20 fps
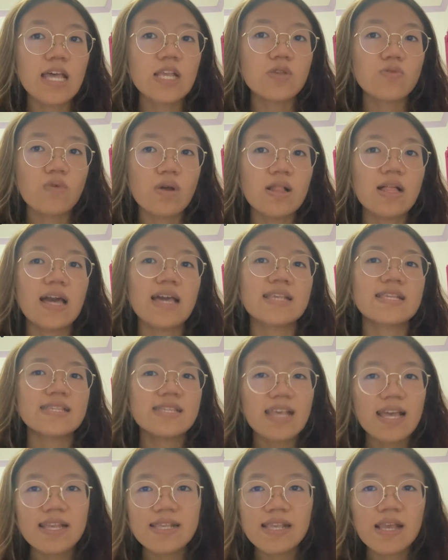as well as
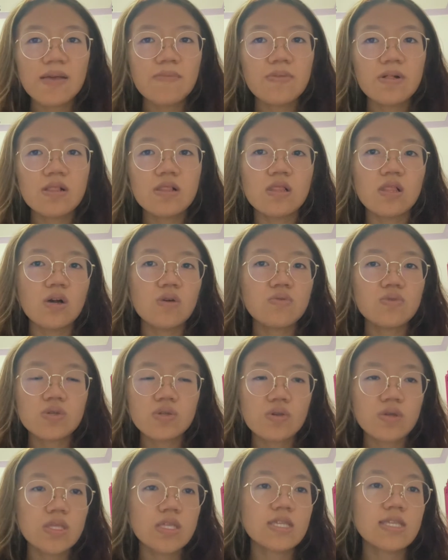sizable
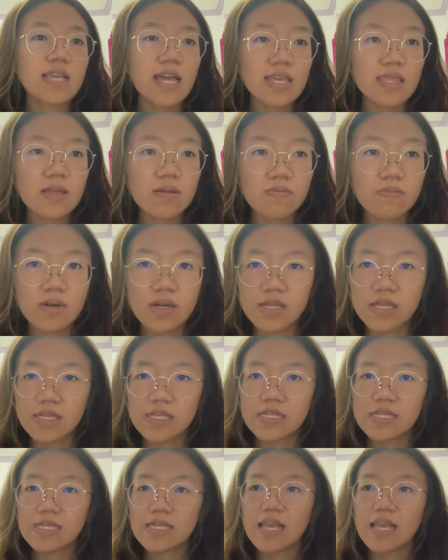lawsuit settlements.